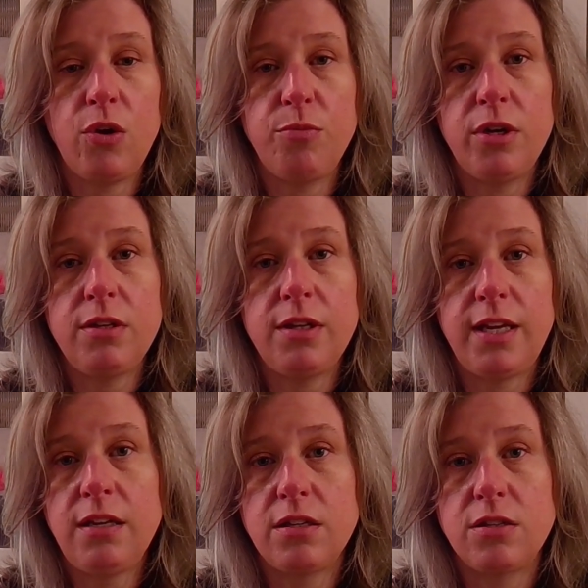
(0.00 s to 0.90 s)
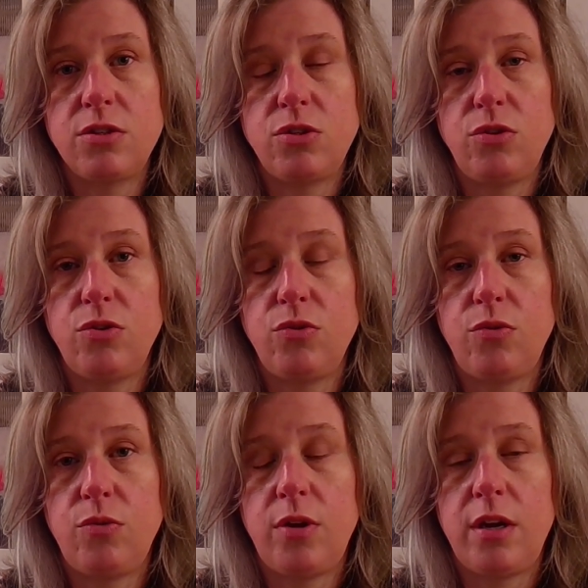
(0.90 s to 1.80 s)
put a link
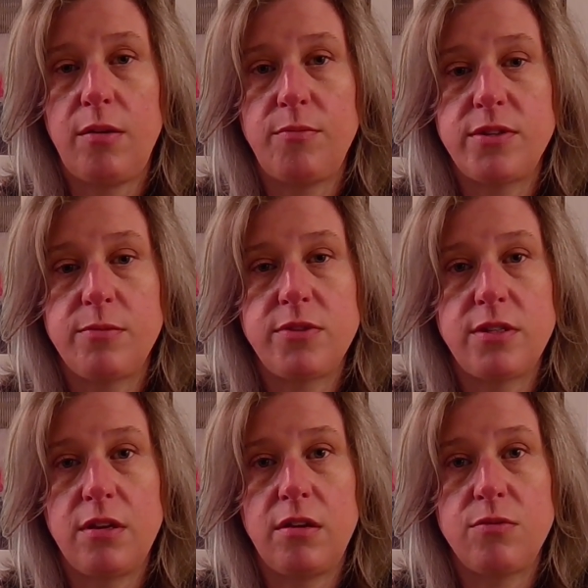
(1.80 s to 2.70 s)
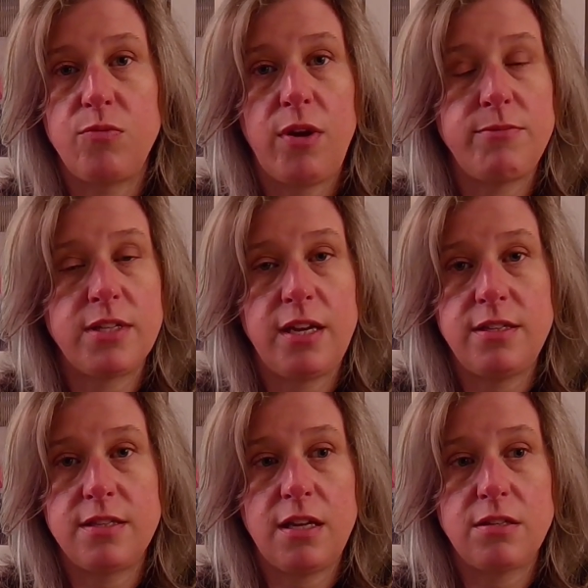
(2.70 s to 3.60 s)
to some
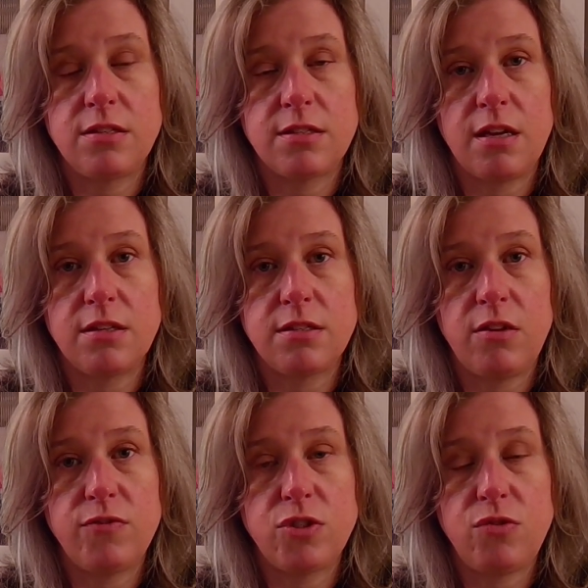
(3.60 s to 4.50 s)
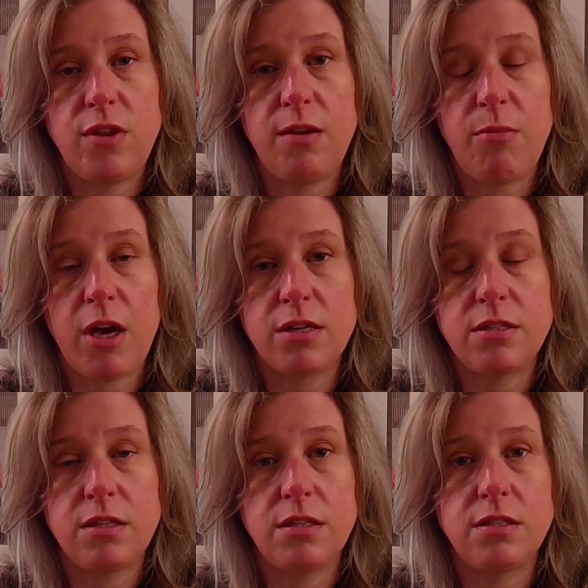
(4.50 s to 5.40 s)
websites that discuss self-soothing
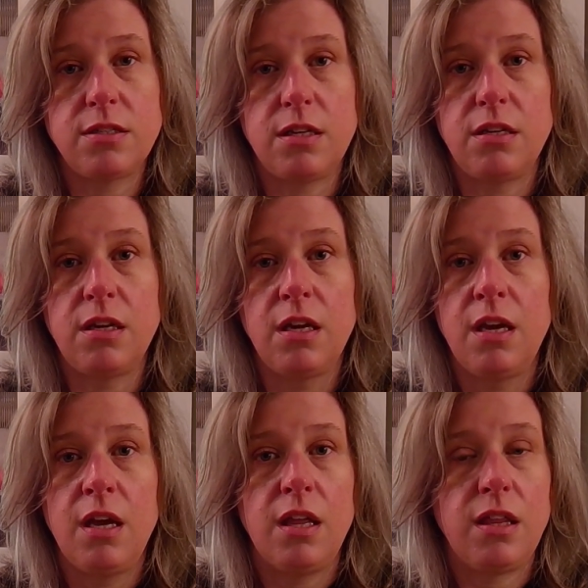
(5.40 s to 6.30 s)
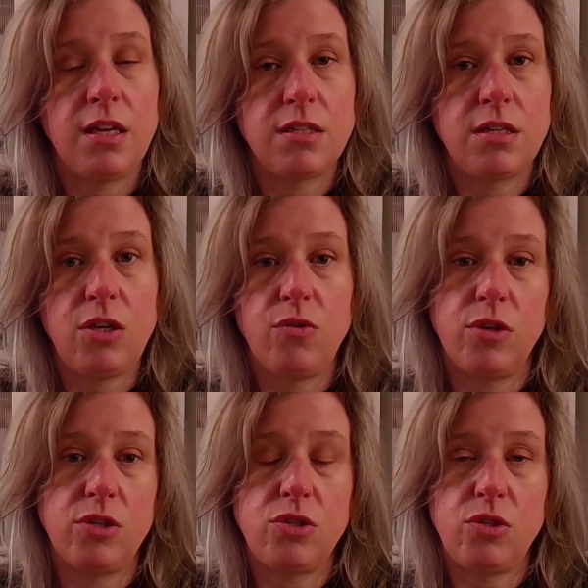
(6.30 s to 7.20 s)
boxes and things that you
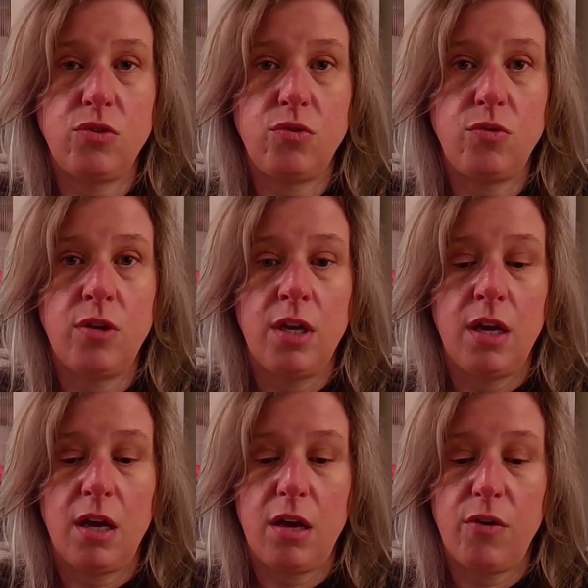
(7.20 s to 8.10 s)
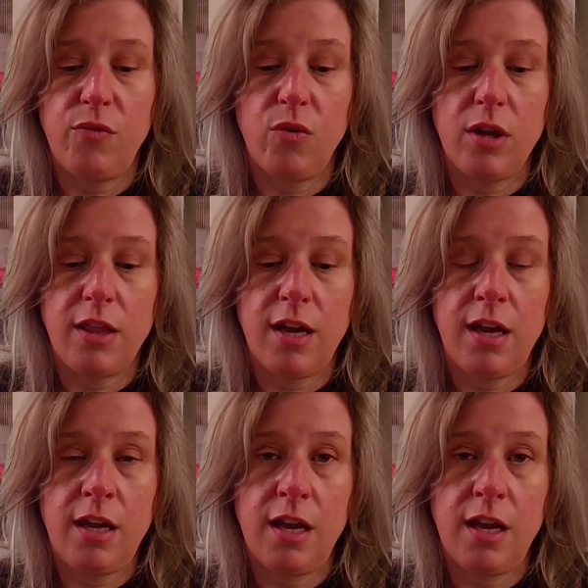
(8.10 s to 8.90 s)
can do for that.